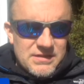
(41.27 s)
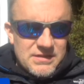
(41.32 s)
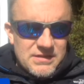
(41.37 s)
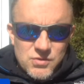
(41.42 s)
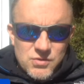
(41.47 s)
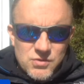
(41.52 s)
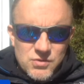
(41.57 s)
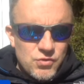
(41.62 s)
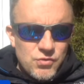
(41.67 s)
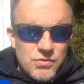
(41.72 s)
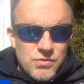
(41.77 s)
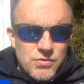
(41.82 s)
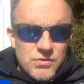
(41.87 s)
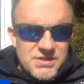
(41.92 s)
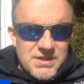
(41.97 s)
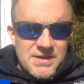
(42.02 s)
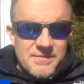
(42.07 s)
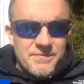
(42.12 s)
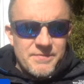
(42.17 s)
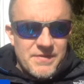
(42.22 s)
So kudos
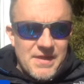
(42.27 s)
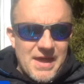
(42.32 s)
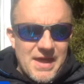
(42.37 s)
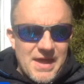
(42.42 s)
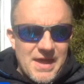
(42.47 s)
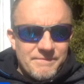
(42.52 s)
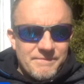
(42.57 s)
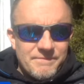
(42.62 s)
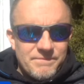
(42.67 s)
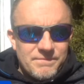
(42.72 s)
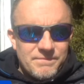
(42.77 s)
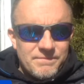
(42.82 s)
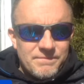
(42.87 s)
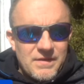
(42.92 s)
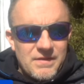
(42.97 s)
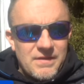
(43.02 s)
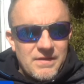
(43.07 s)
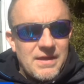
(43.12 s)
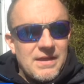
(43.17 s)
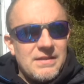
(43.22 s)
to him for that.
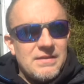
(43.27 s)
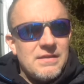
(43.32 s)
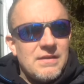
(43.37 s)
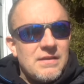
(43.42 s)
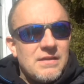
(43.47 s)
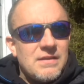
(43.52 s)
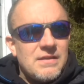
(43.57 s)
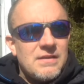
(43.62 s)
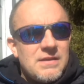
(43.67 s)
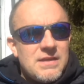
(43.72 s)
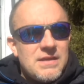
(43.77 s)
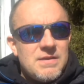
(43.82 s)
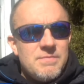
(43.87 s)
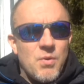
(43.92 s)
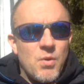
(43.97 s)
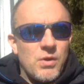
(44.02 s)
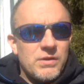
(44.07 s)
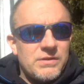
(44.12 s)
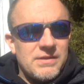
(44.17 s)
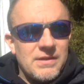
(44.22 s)
And he
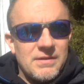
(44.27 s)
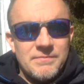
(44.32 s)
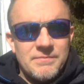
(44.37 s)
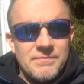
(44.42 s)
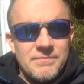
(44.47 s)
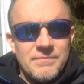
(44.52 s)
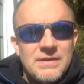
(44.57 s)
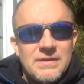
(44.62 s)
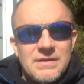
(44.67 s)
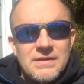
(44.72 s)
bought them,